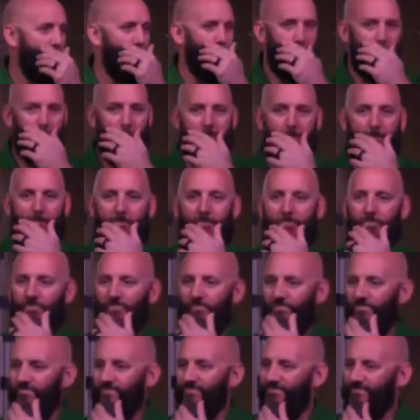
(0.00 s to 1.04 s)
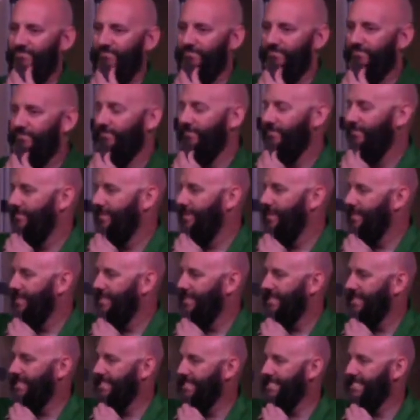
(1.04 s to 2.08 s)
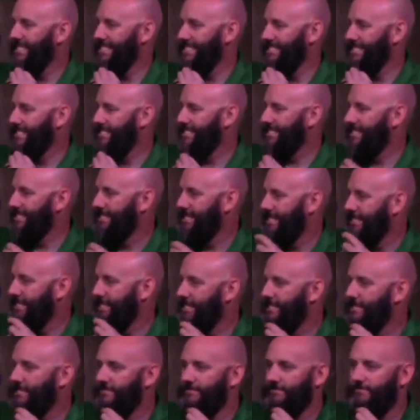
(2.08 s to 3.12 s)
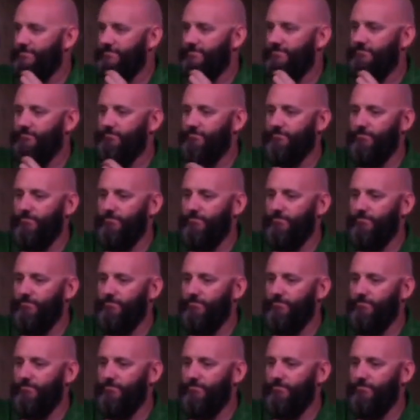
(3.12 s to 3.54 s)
(silence)